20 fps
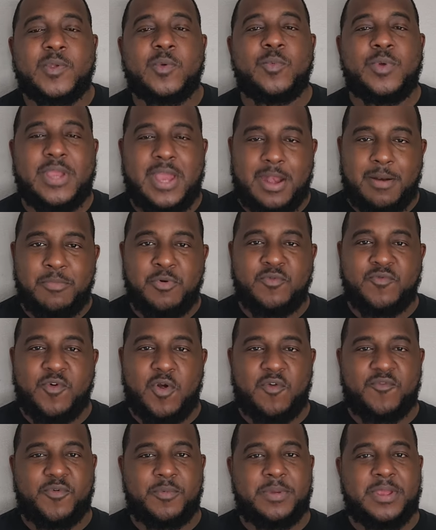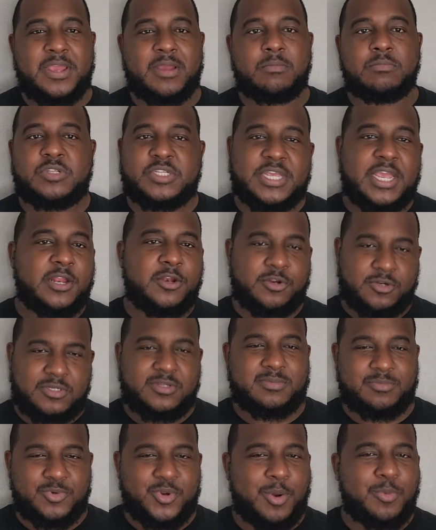We got to move on from him.
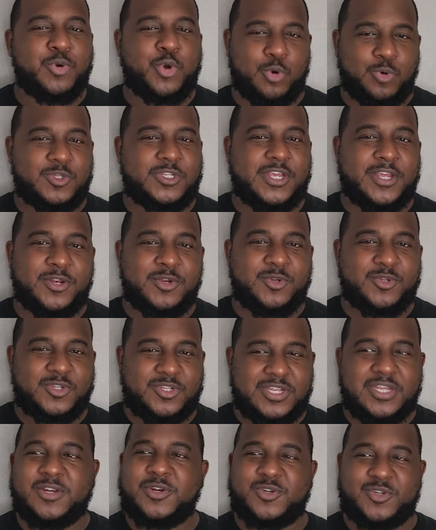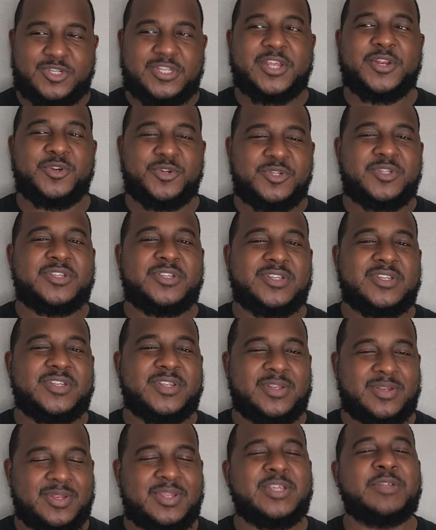Sanders, I'm cool, Sanders. Sanders,
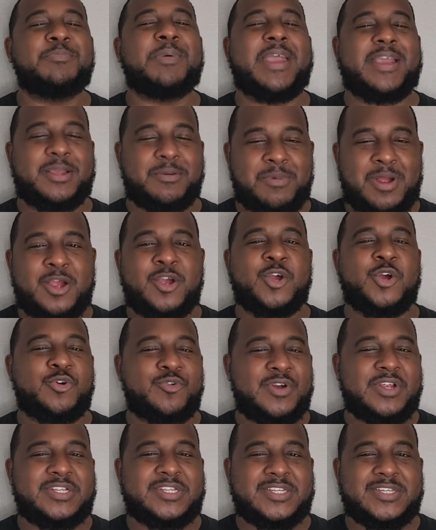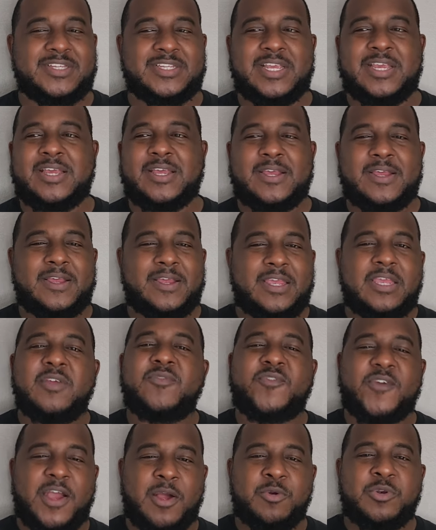he's back in my good graces.
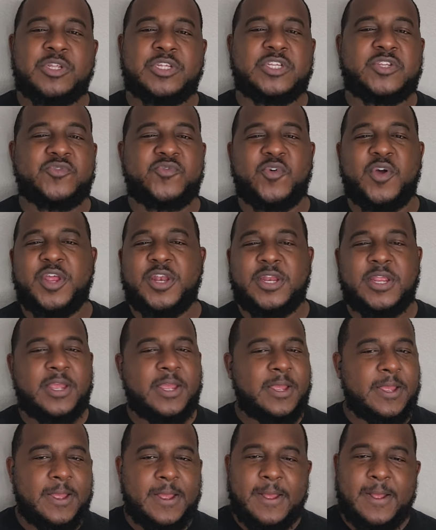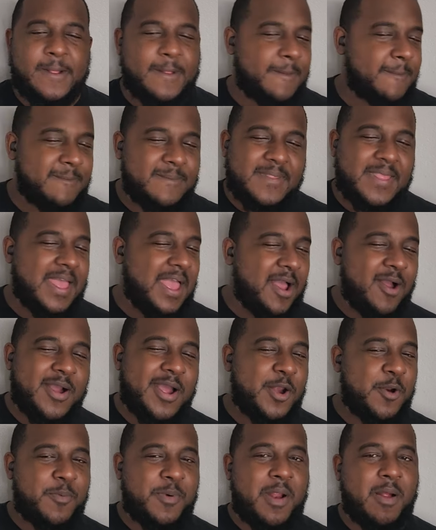He found his foot. I
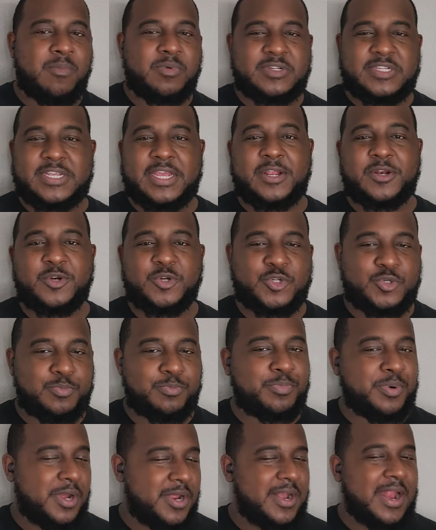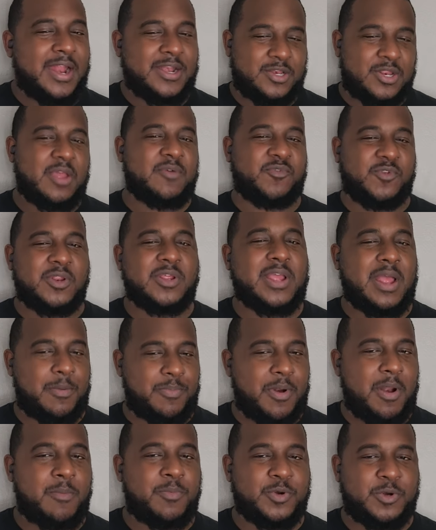got a problem with Sanders. But I definitely
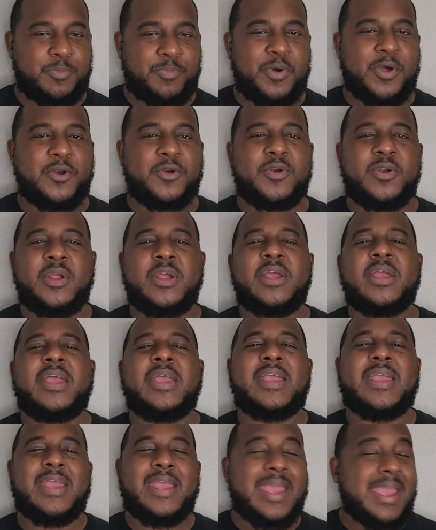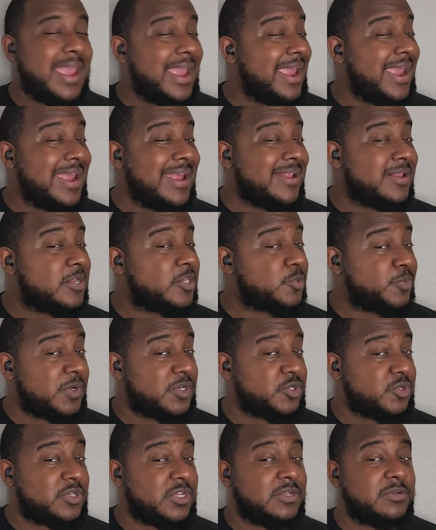got a problem with the punter and the
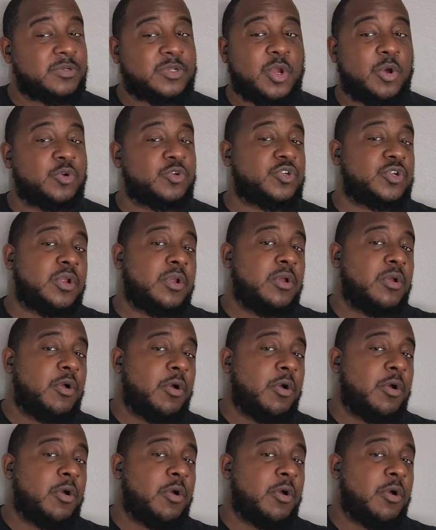special teams coach.